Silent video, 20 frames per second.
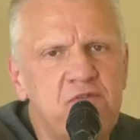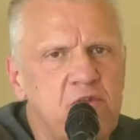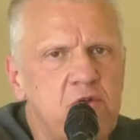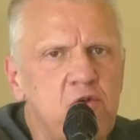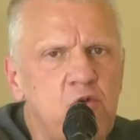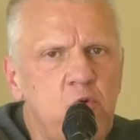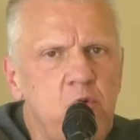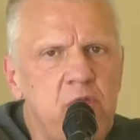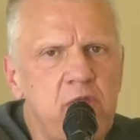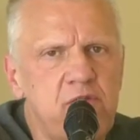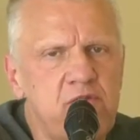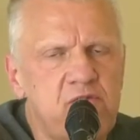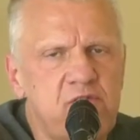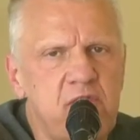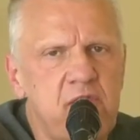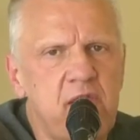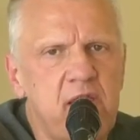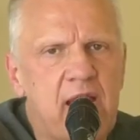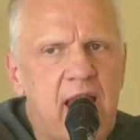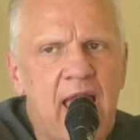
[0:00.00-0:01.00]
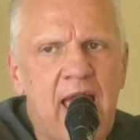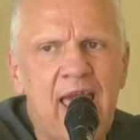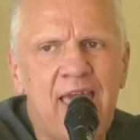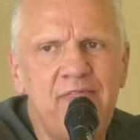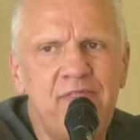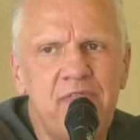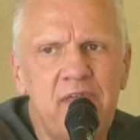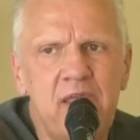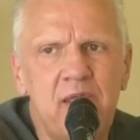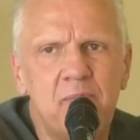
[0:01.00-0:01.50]
just going to go ahead and say it.
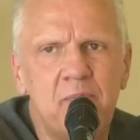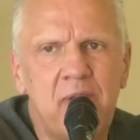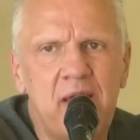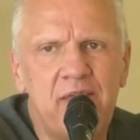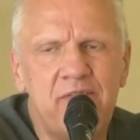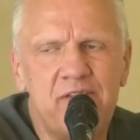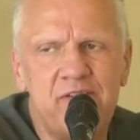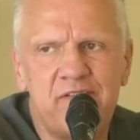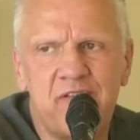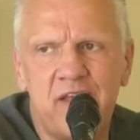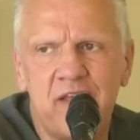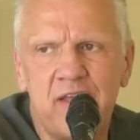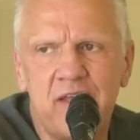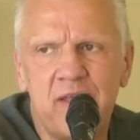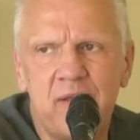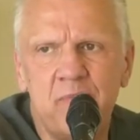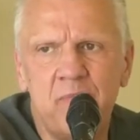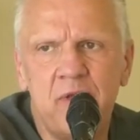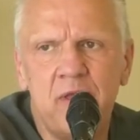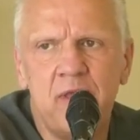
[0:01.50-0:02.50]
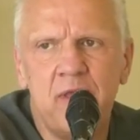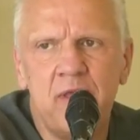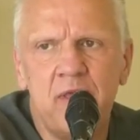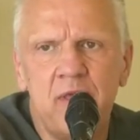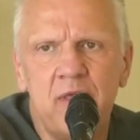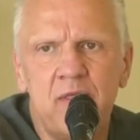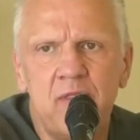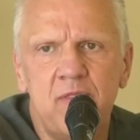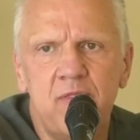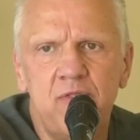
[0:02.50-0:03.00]
I think by the time
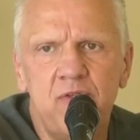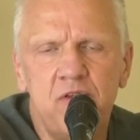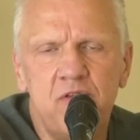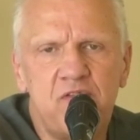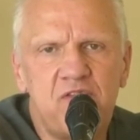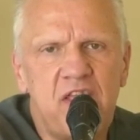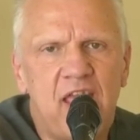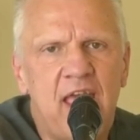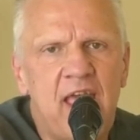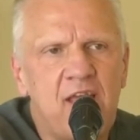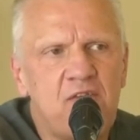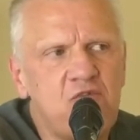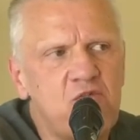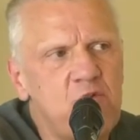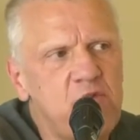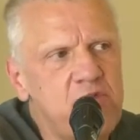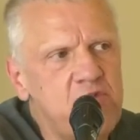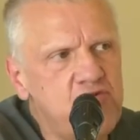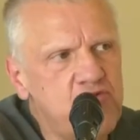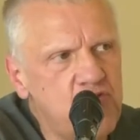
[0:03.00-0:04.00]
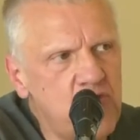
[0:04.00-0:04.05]
this actually